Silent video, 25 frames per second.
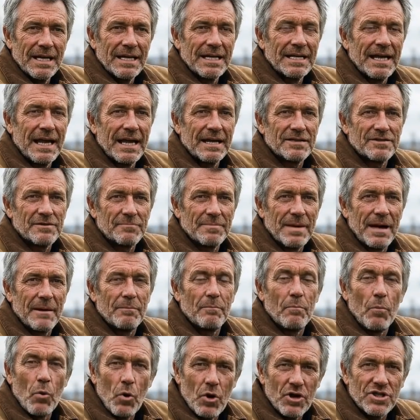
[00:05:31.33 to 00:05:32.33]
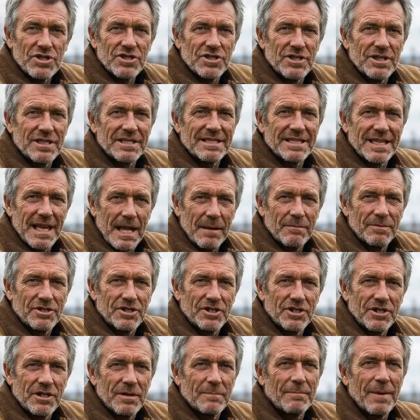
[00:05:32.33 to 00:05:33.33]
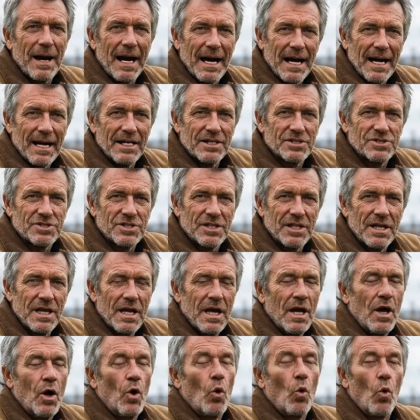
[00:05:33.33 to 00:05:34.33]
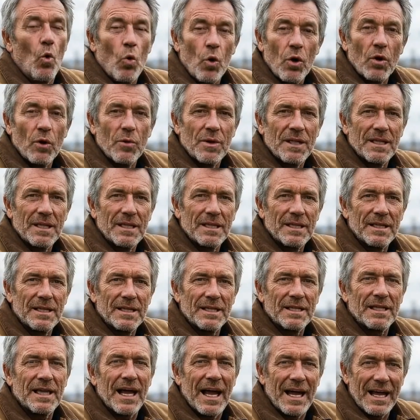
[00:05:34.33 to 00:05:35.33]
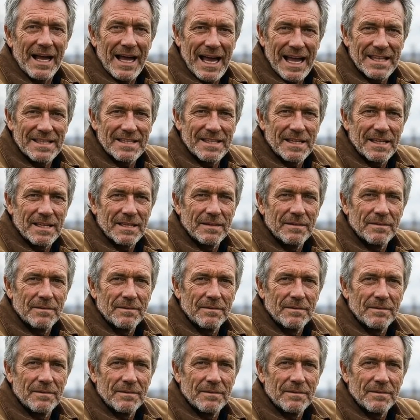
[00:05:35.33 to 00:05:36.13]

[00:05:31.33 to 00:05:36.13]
It cares about moisture and temperature and biology. Work with it, not against it.